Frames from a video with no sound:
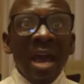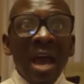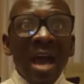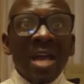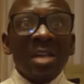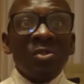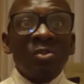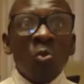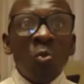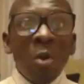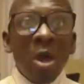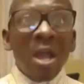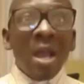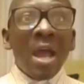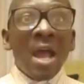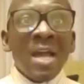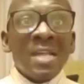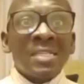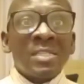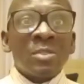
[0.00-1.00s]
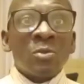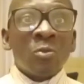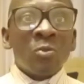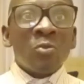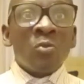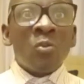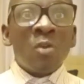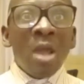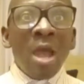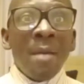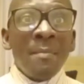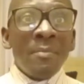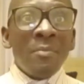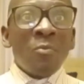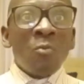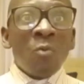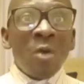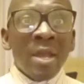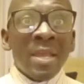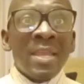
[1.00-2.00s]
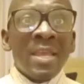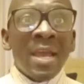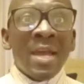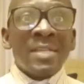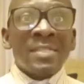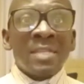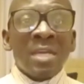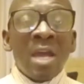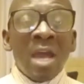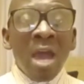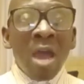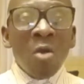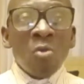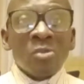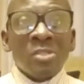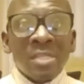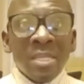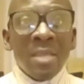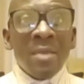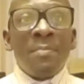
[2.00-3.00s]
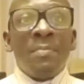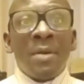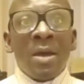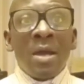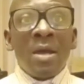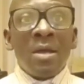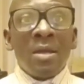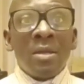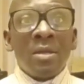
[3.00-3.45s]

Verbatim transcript: As you come working as a housekeeper,